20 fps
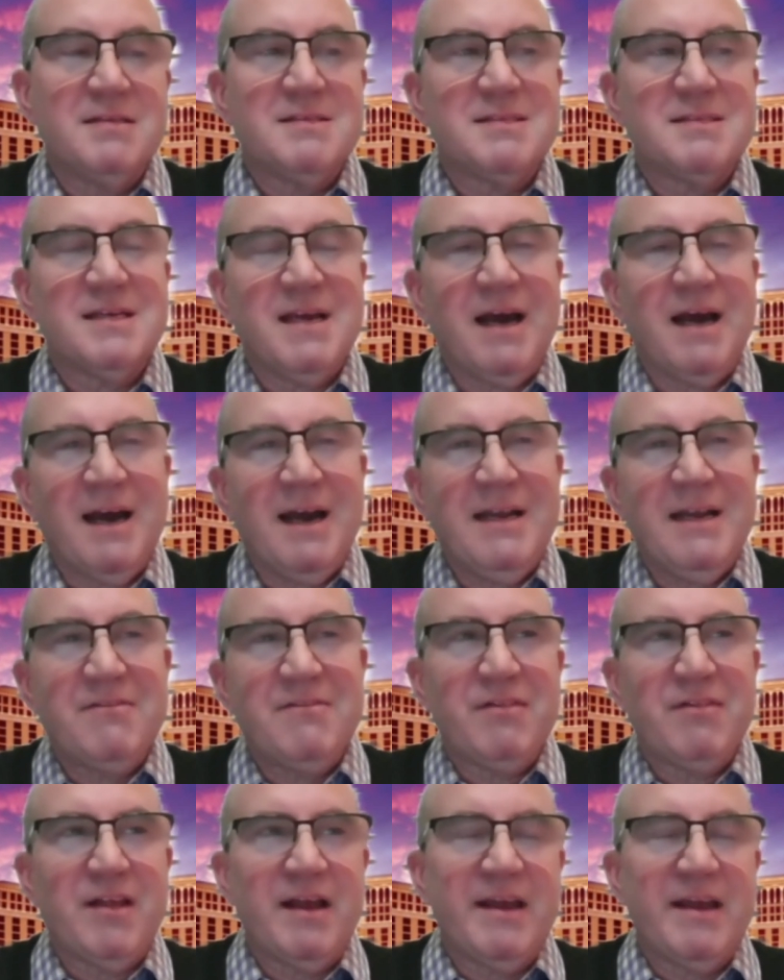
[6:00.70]
It's kind
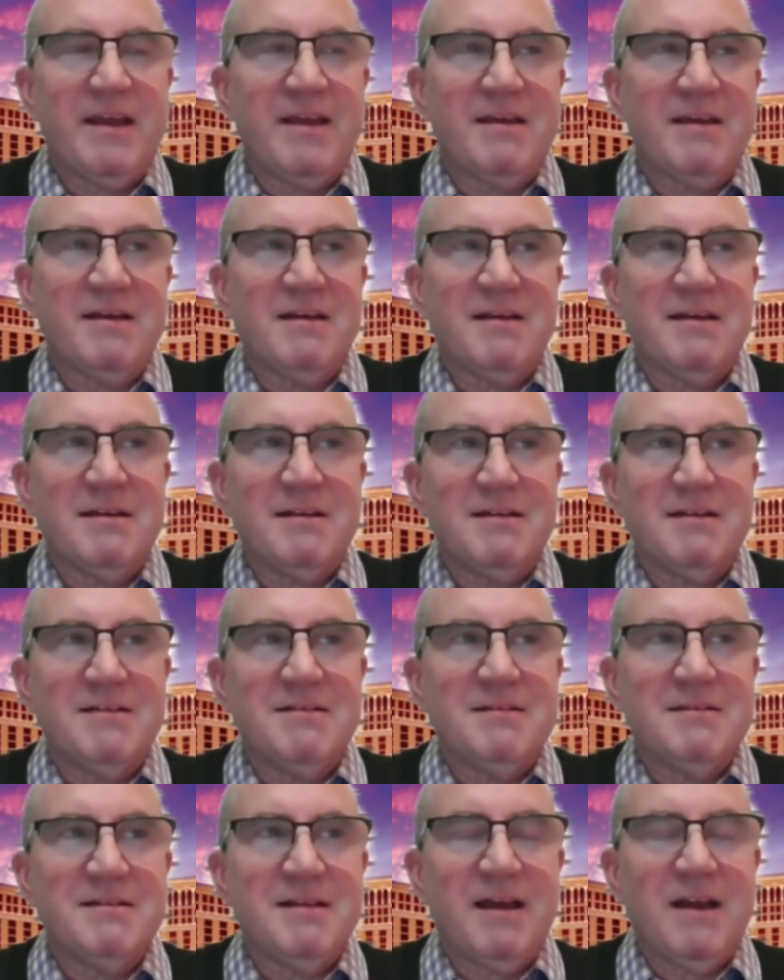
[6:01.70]
of like,
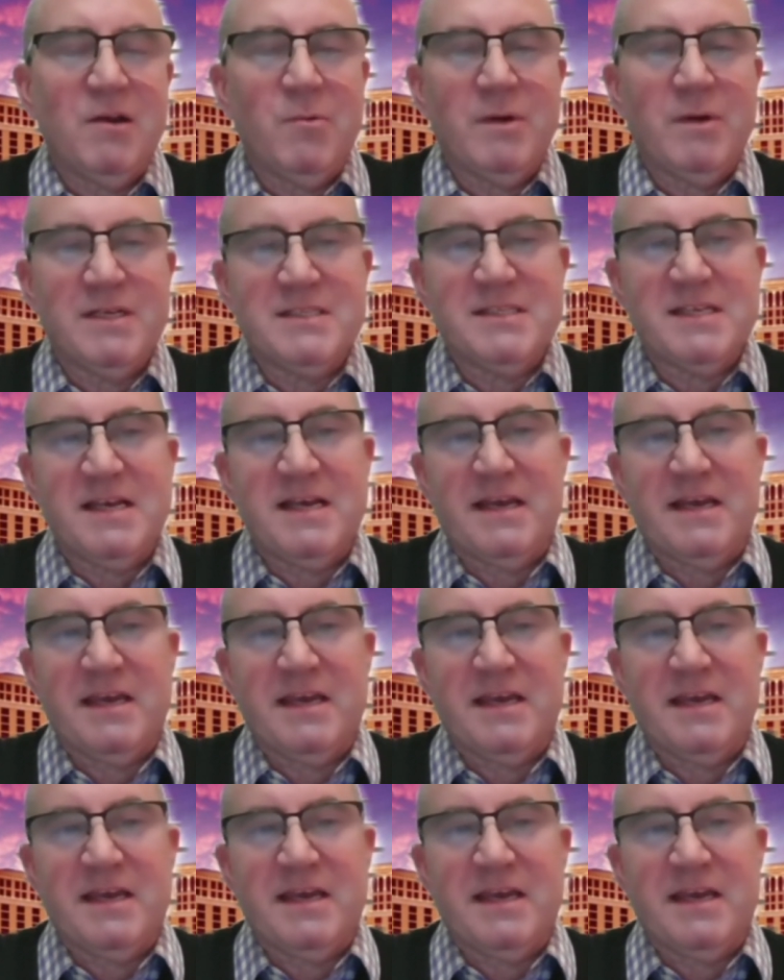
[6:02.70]
I don't want to say a